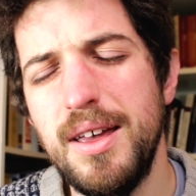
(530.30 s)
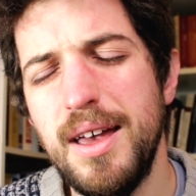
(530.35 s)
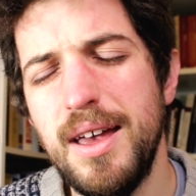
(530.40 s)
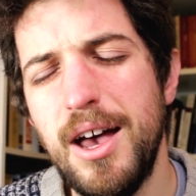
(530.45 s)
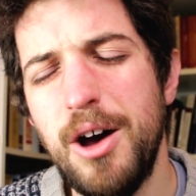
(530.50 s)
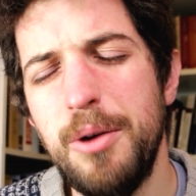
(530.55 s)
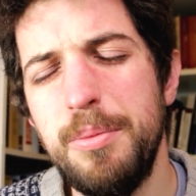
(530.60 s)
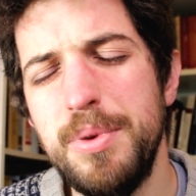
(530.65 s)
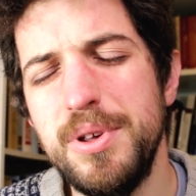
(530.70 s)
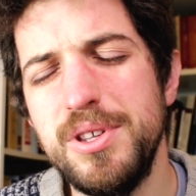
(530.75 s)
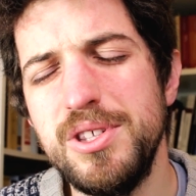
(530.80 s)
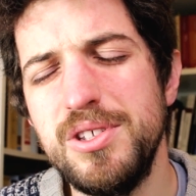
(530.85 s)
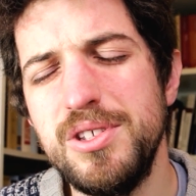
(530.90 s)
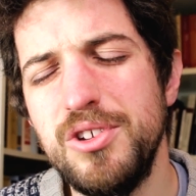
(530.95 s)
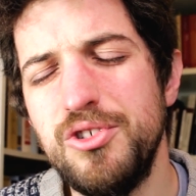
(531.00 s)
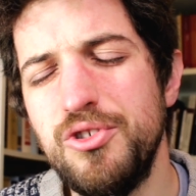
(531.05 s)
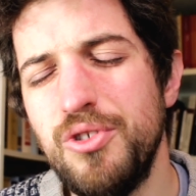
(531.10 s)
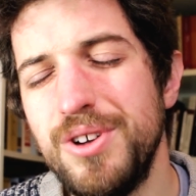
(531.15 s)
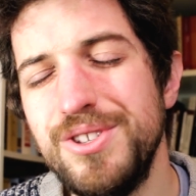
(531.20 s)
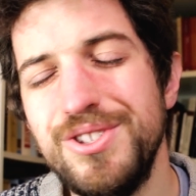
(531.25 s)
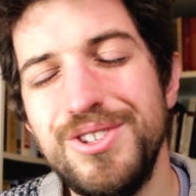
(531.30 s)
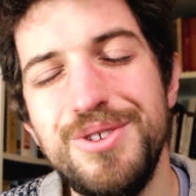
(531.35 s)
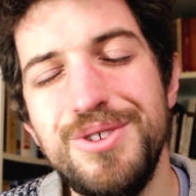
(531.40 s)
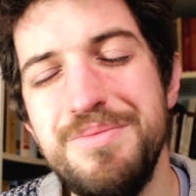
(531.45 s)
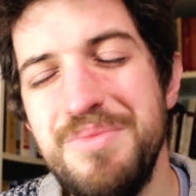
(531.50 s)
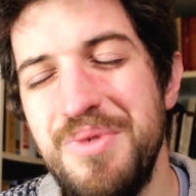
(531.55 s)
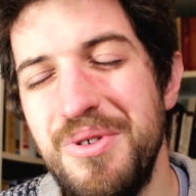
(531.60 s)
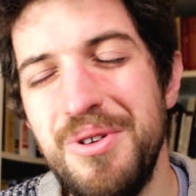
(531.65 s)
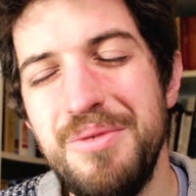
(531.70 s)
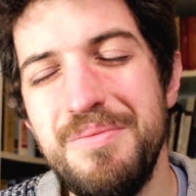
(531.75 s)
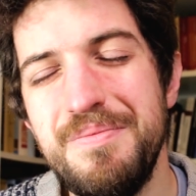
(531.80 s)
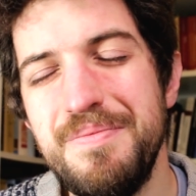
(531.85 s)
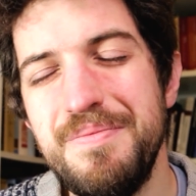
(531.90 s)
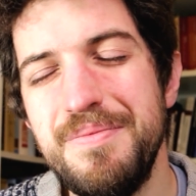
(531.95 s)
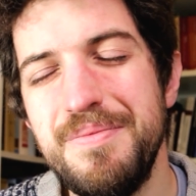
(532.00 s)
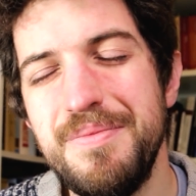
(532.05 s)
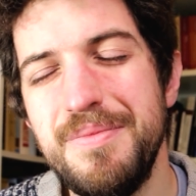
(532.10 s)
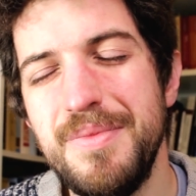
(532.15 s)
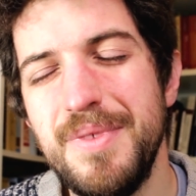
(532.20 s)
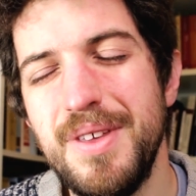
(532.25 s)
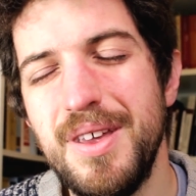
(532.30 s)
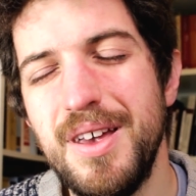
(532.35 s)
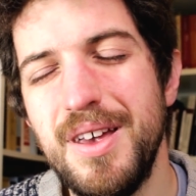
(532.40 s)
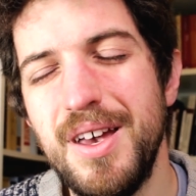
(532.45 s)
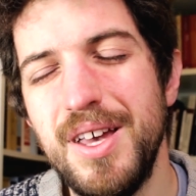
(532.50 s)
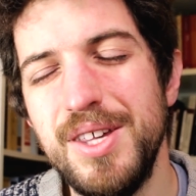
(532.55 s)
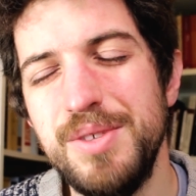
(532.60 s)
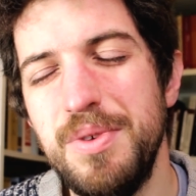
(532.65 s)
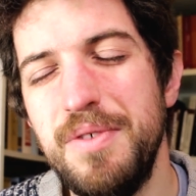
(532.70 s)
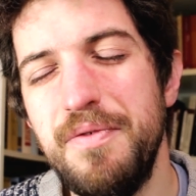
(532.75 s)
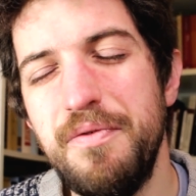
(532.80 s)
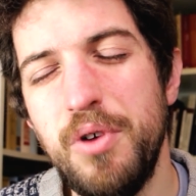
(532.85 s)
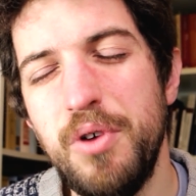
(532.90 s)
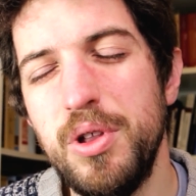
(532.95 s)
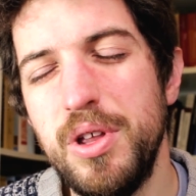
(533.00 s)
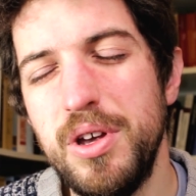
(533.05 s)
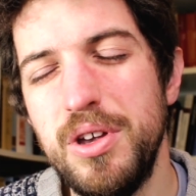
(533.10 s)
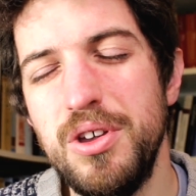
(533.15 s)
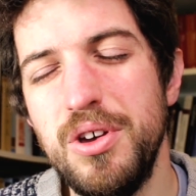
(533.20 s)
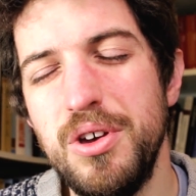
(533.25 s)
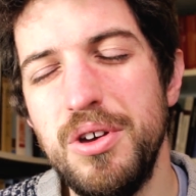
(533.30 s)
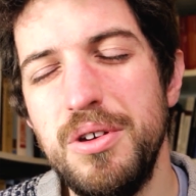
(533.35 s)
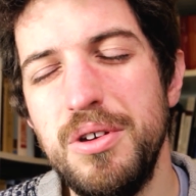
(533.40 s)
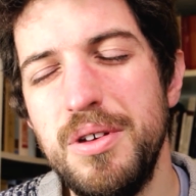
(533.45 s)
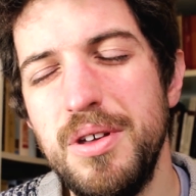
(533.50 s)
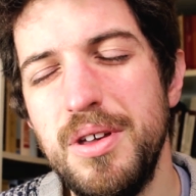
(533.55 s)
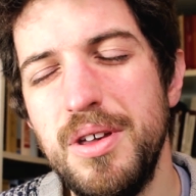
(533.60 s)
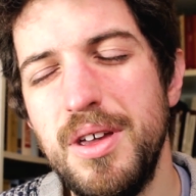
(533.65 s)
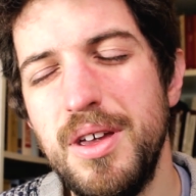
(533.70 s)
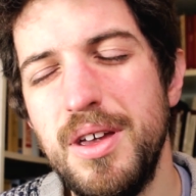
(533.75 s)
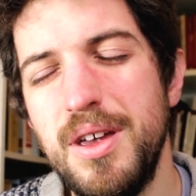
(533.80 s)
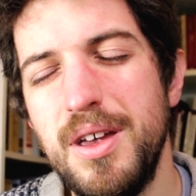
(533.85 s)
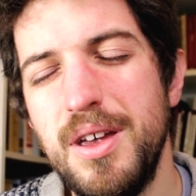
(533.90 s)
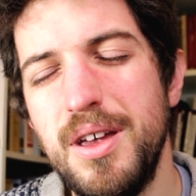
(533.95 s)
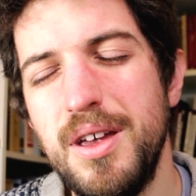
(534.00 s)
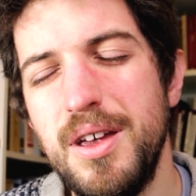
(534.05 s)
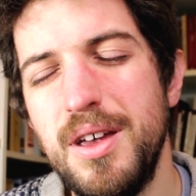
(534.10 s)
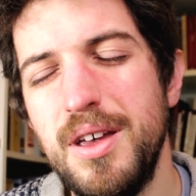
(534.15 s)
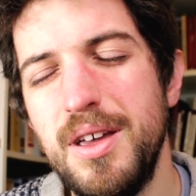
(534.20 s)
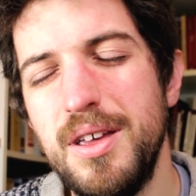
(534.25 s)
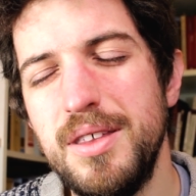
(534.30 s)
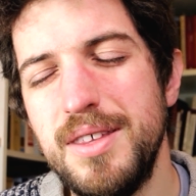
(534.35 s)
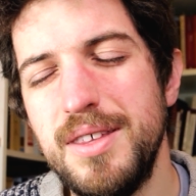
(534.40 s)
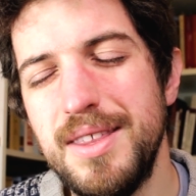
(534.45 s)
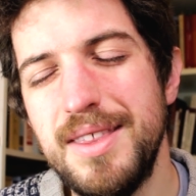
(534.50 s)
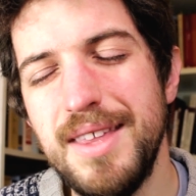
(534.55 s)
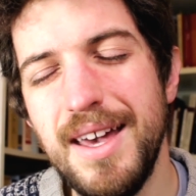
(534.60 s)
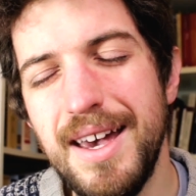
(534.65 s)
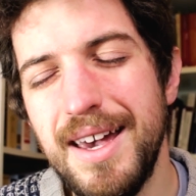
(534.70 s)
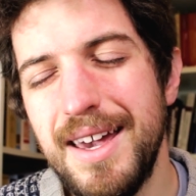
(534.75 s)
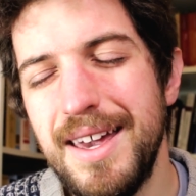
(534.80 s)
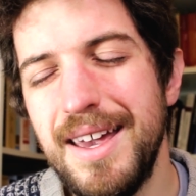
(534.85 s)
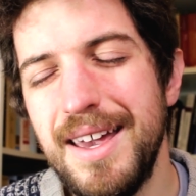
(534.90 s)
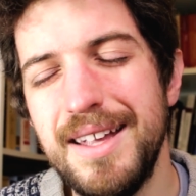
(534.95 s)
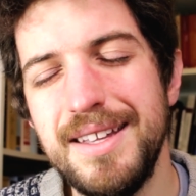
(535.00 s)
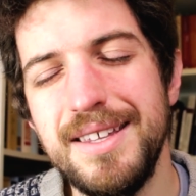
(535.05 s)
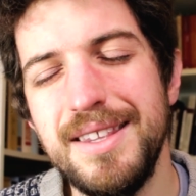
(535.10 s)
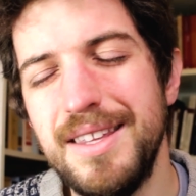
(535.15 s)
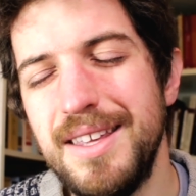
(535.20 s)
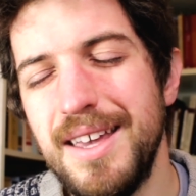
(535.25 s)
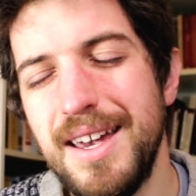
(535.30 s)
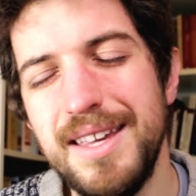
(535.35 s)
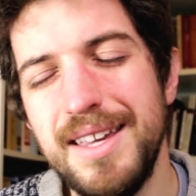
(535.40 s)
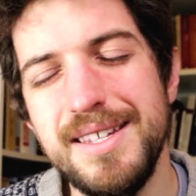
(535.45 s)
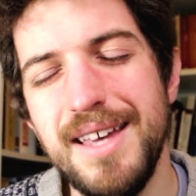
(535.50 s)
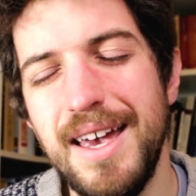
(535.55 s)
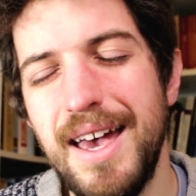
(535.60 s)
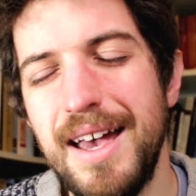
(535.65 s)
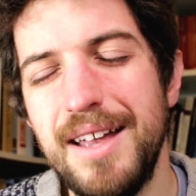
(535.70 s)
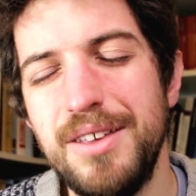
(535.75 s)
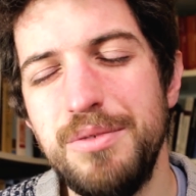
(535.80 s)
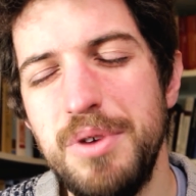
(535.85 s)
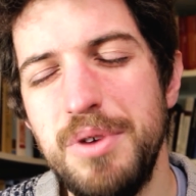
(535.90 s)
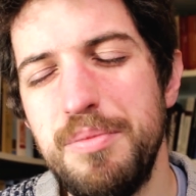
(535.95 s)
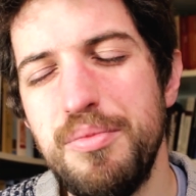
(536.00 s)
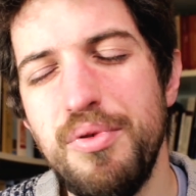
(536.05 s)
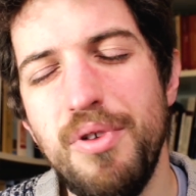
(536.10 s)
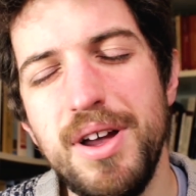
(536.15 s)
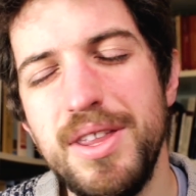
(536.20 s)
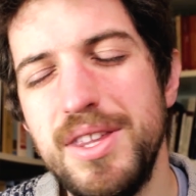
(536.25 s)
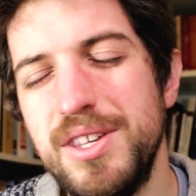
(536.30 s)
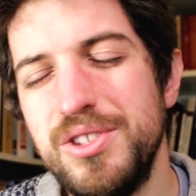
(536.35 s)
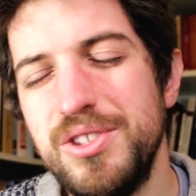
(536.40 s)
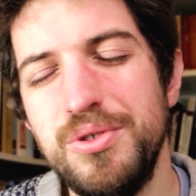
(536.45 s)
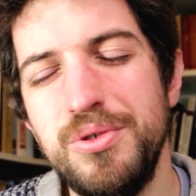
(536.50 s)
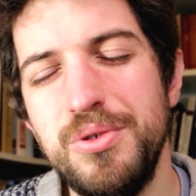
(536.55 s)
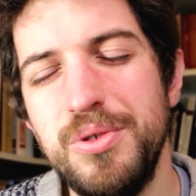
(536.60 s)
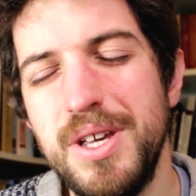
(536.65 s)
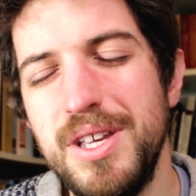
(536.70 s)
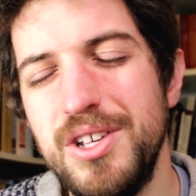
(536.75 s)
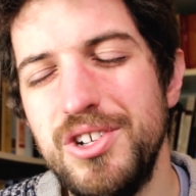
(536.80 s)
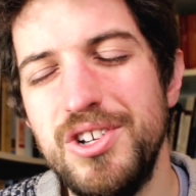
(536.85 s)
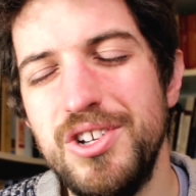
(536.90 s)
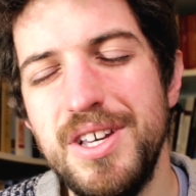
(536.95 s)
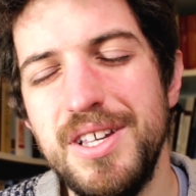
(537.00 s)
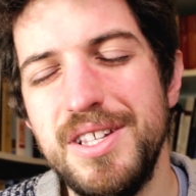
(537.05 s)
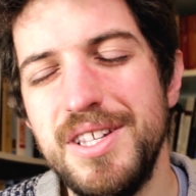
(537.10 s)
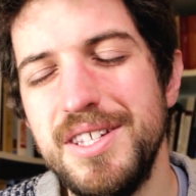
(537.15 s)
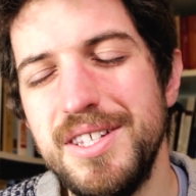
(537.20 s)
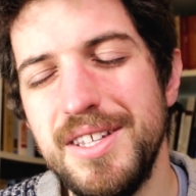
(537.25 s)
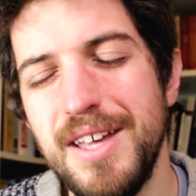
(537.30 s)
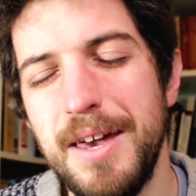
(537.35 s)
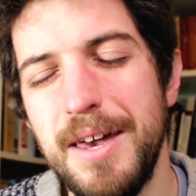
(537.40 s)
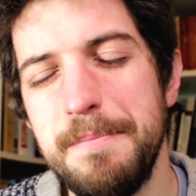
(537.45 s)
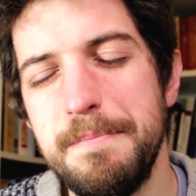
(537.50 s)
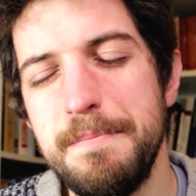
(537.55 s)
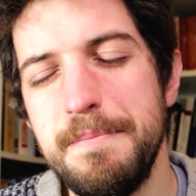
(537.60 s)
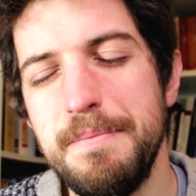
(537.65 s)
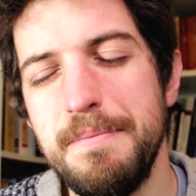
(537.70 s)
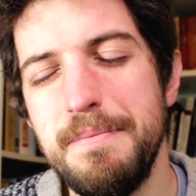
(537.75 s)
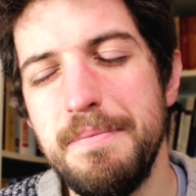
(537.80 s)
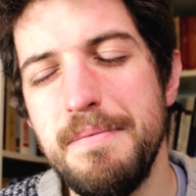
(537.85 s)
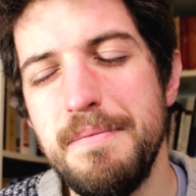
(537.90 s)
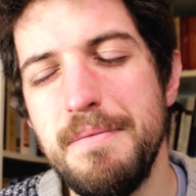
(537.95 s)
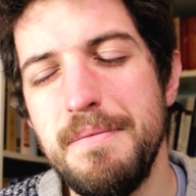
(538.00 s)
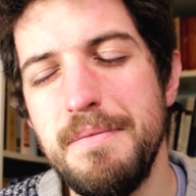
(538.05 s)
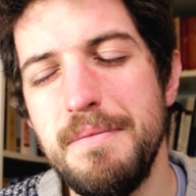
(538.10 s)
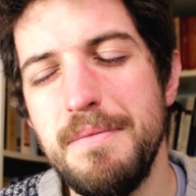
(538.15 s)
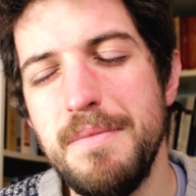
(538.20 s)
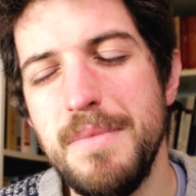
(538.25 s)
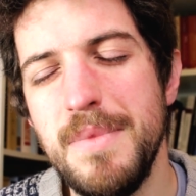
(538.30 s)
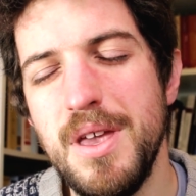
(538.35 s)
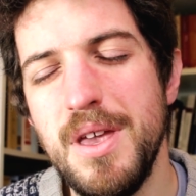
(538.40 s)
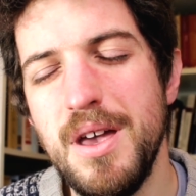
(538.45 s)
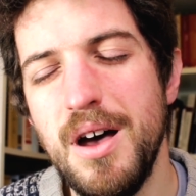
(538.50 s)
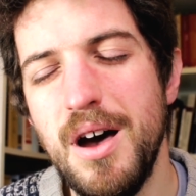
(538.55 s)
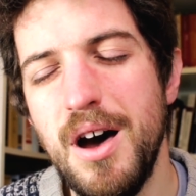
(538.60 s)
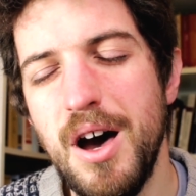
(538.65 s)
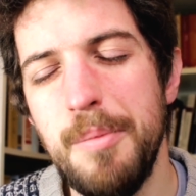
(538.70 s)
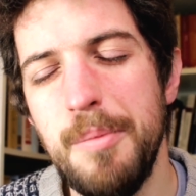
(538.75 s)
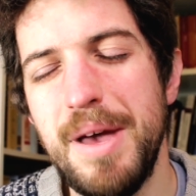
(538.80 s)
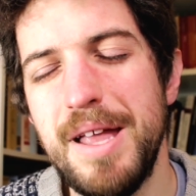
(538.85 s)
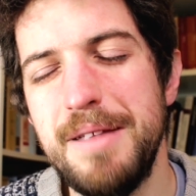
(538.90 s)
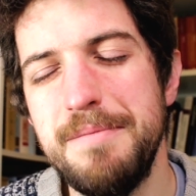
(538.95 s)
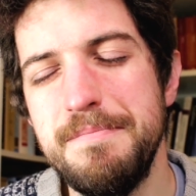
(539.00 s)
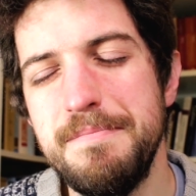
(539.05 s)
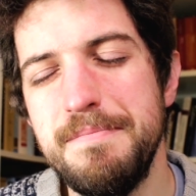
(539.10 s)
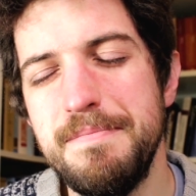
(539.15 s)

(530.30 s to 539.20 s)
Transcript: Help us to trust you more as we follow you today and in the days ahead. We pray this all in Jesus' name. Amen.